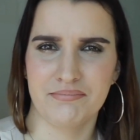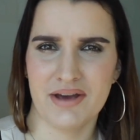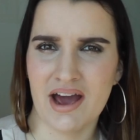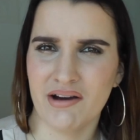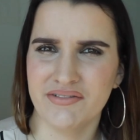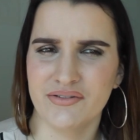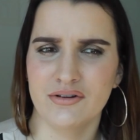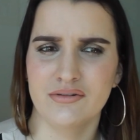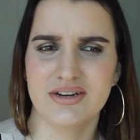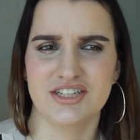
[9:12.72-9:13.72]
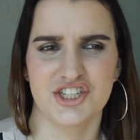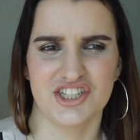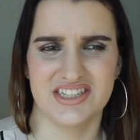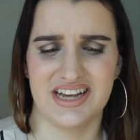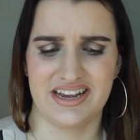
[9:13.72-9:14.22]
powerful, it's
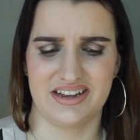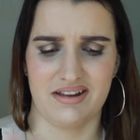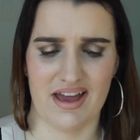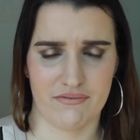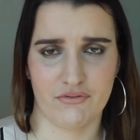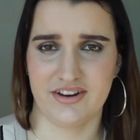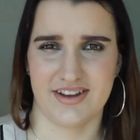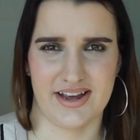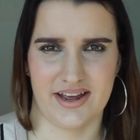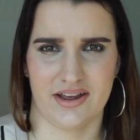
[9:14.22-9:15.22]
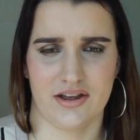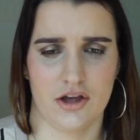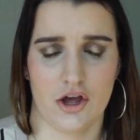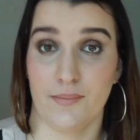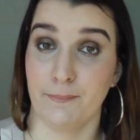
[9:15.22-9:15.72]
just like an everyday
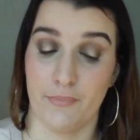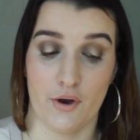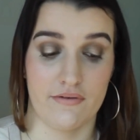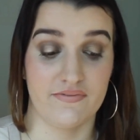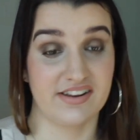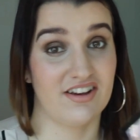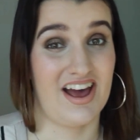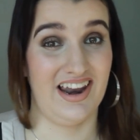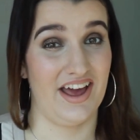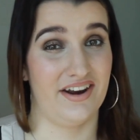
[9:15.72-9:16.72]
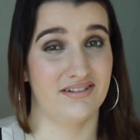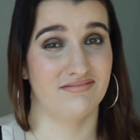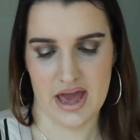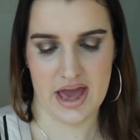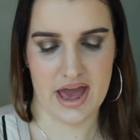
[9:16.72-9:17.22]
perfect highlighter.
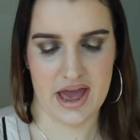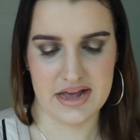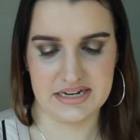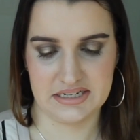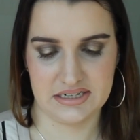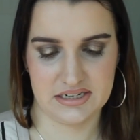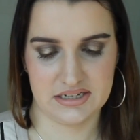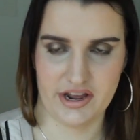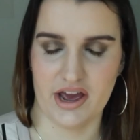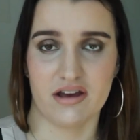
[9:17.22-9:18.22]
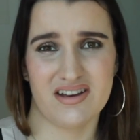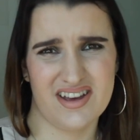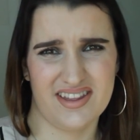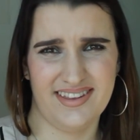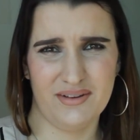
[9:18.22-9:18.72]
And yeah,
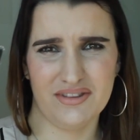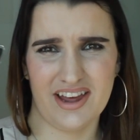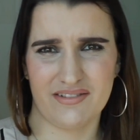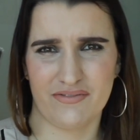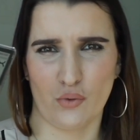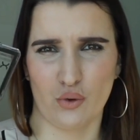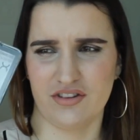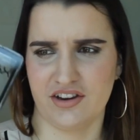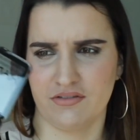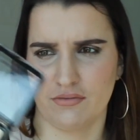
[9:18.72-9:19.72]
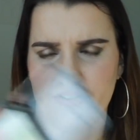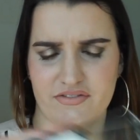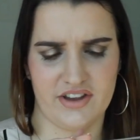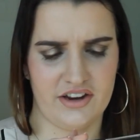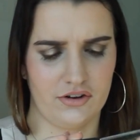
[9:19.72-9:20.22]
I think it was like $14 or
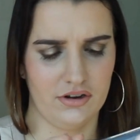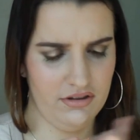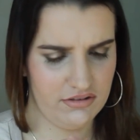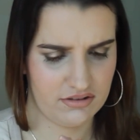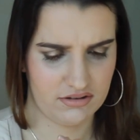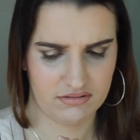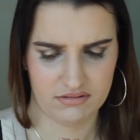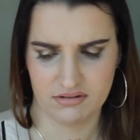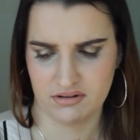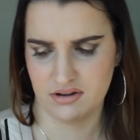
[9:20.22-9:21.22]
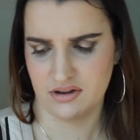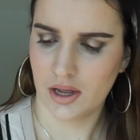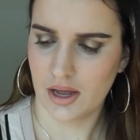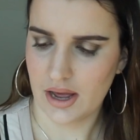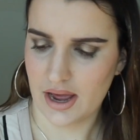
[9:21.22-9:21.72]
$15.
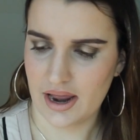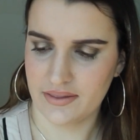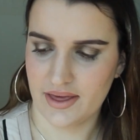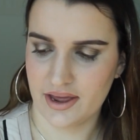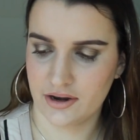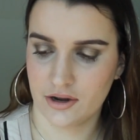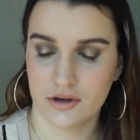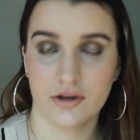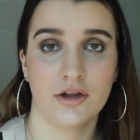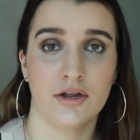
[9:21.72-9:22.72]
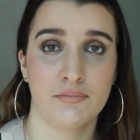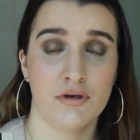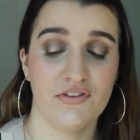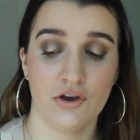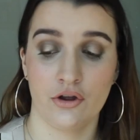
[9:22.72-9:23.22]
And then
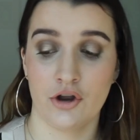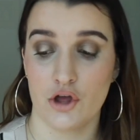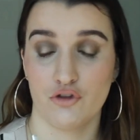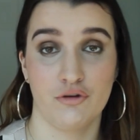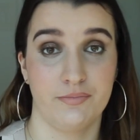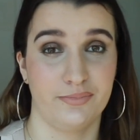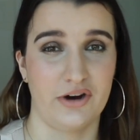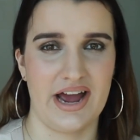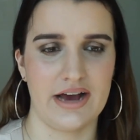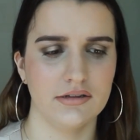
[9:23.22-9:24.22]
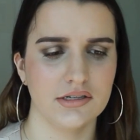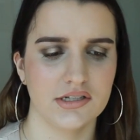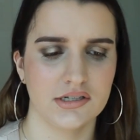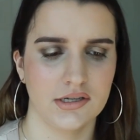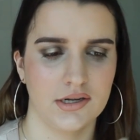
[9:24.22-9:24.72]
moving on to
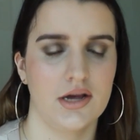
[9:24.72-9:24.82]
brows,